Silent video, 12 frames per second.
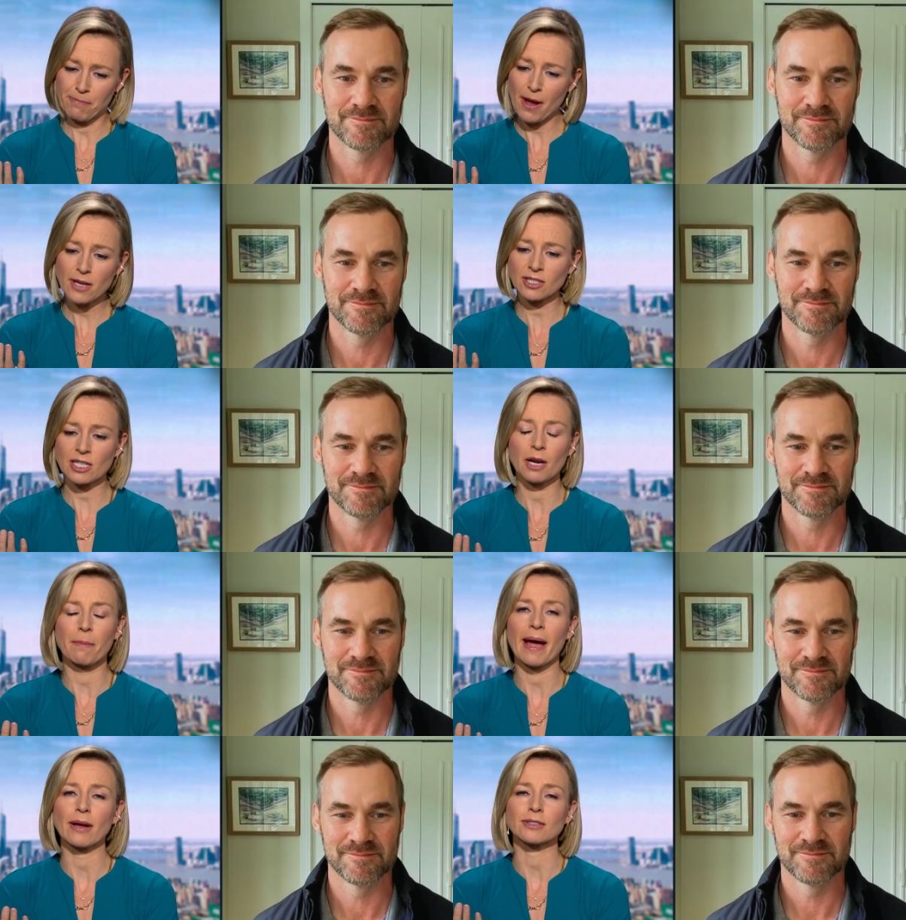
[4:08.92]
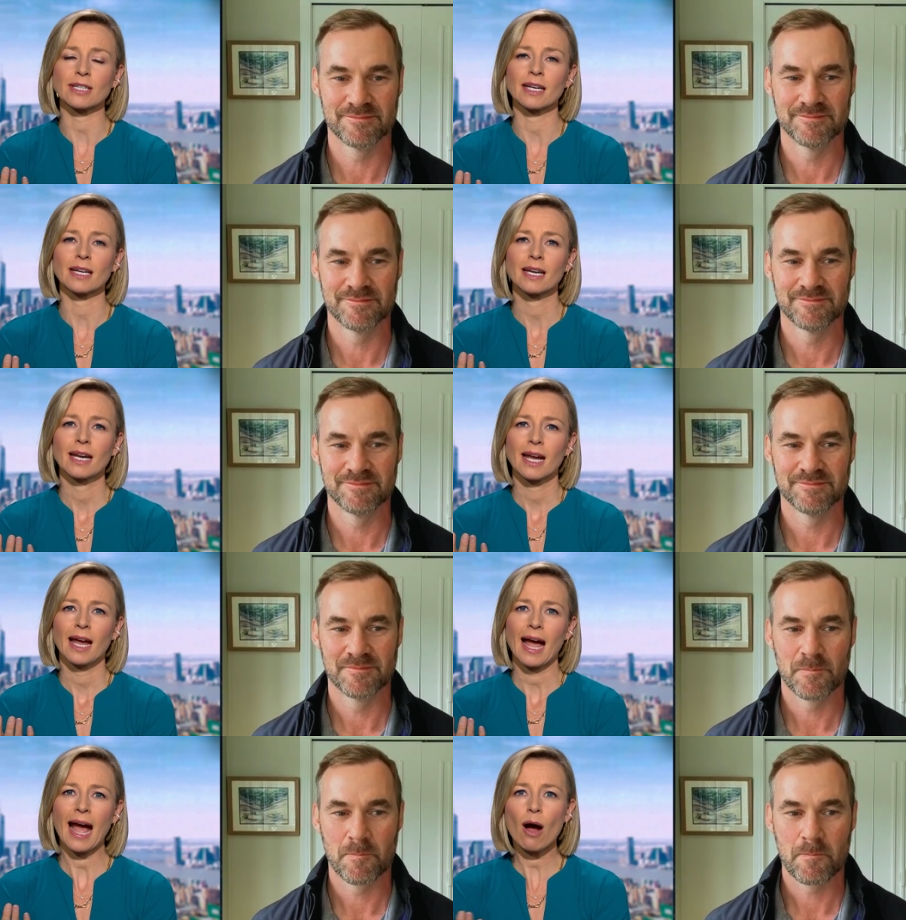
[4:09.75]
Speaker 1: personal about it,
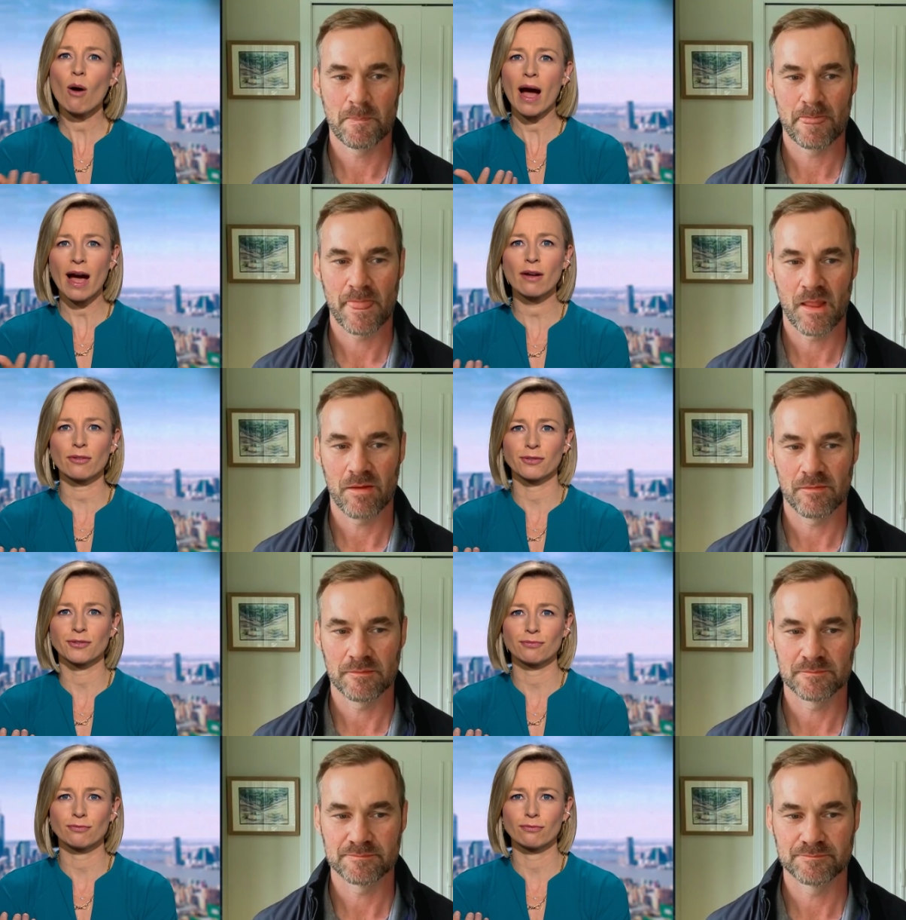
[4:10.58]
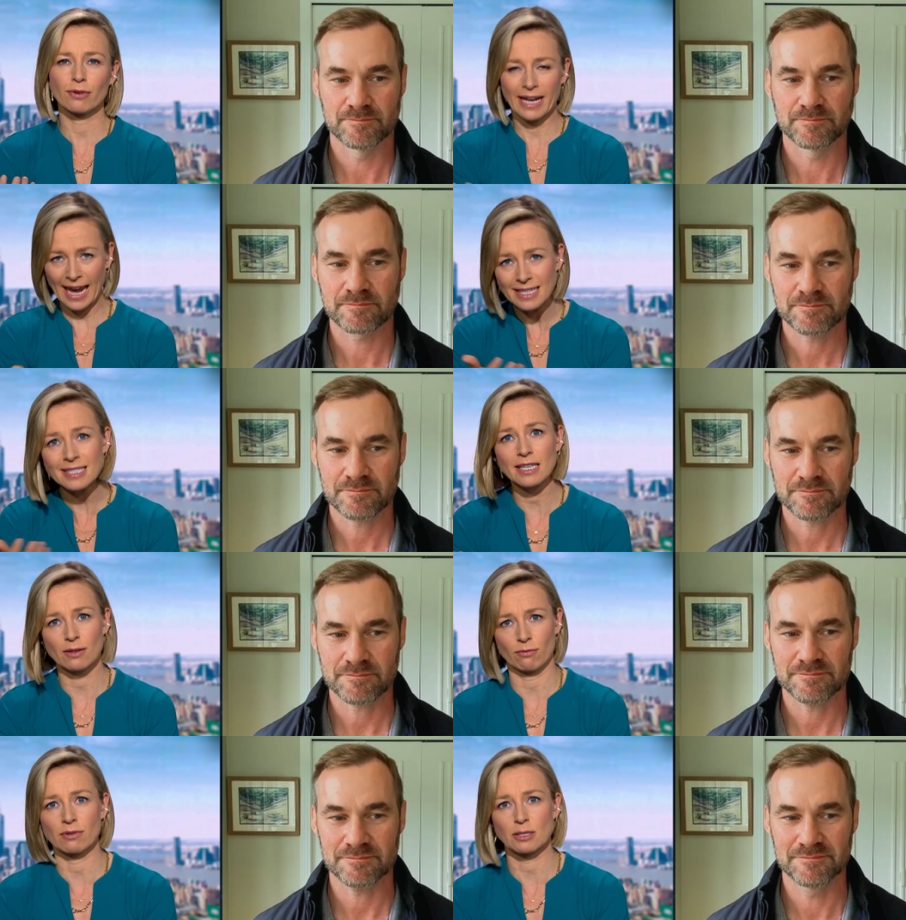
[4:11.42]
how has
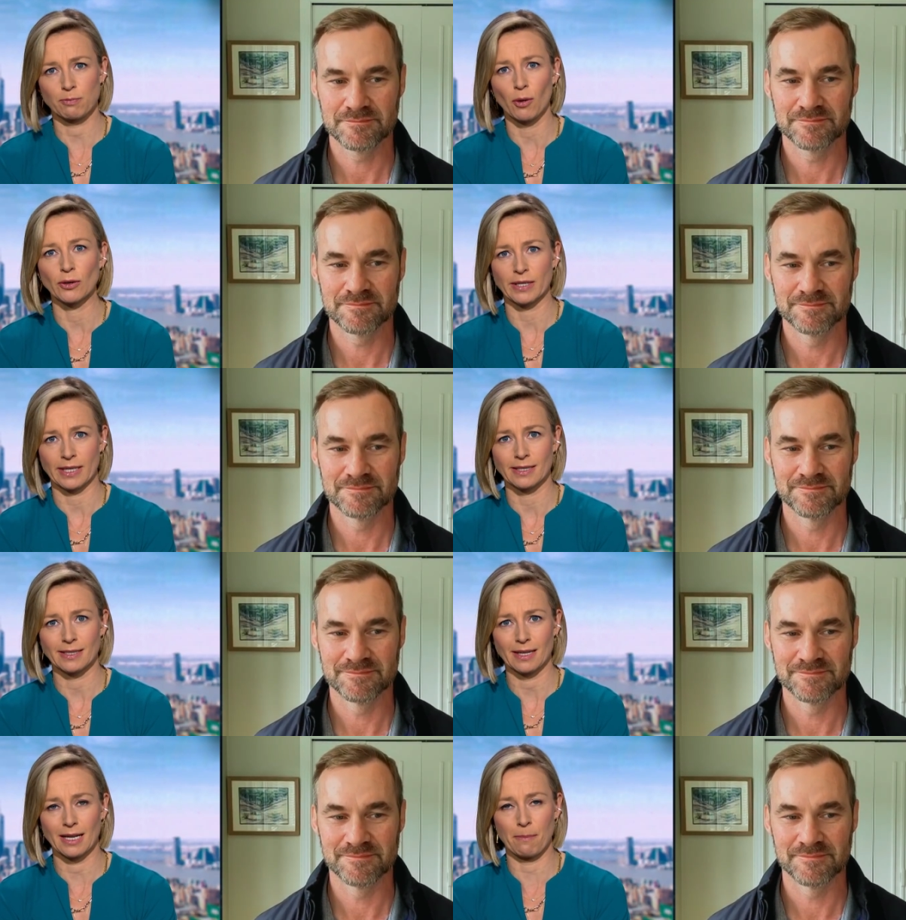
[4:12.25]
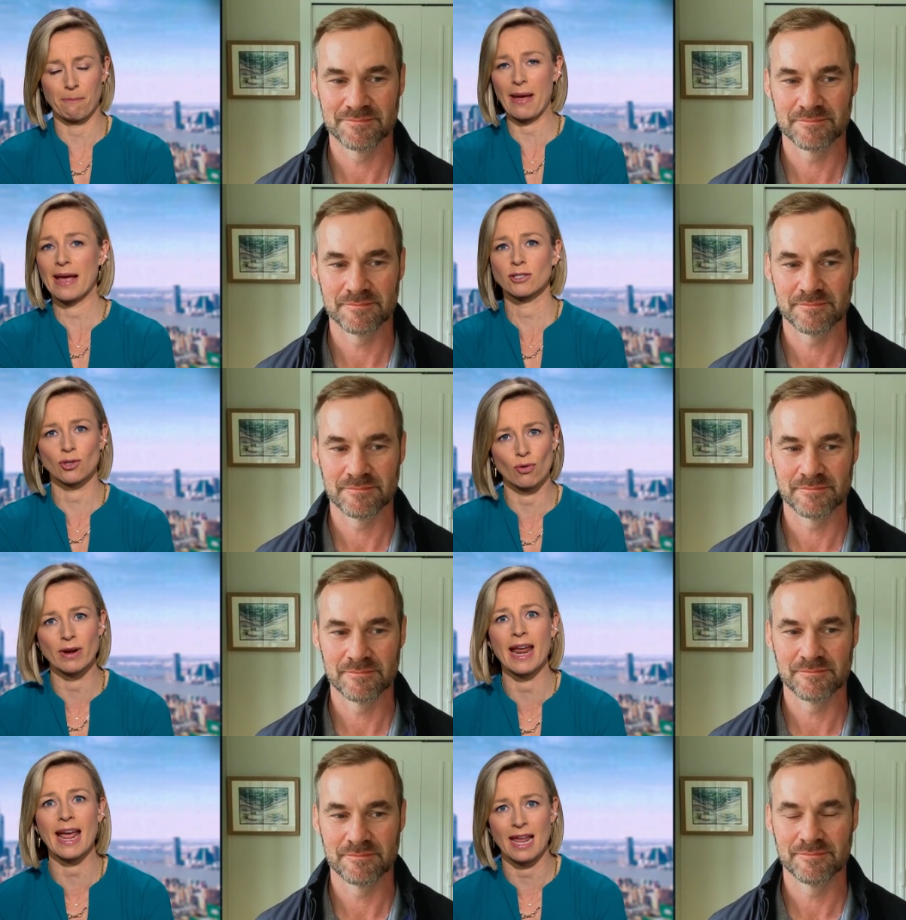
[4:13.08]
Rigetti responded? It bears your
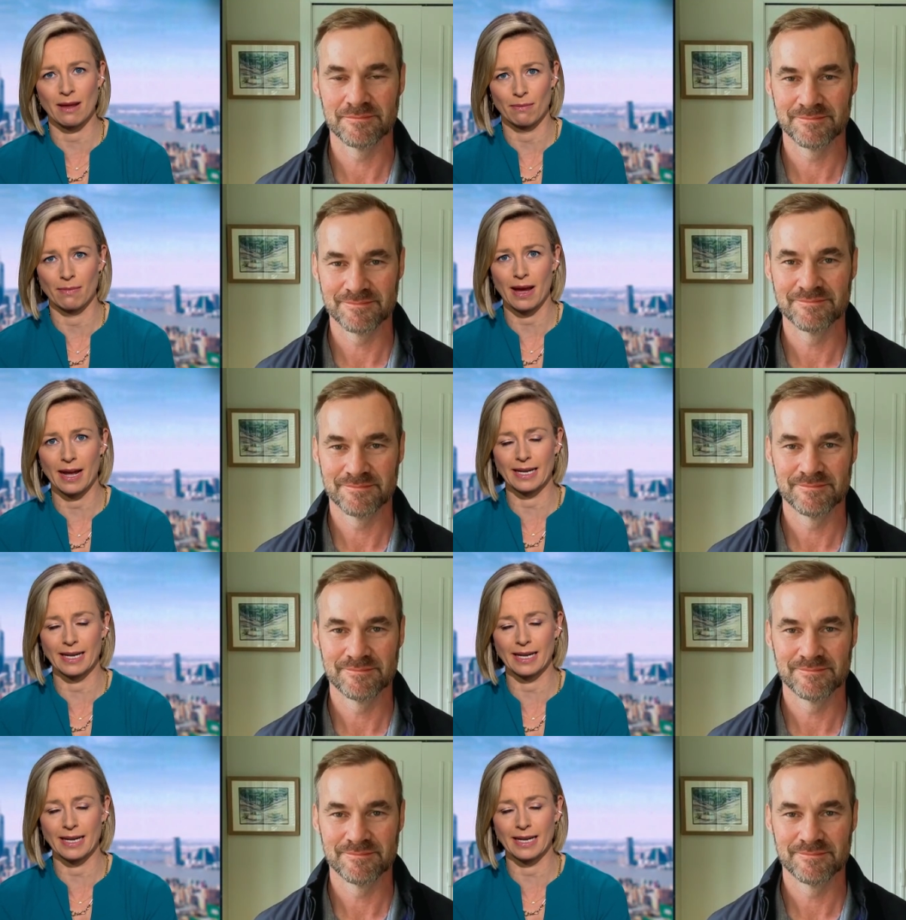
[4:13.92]
name.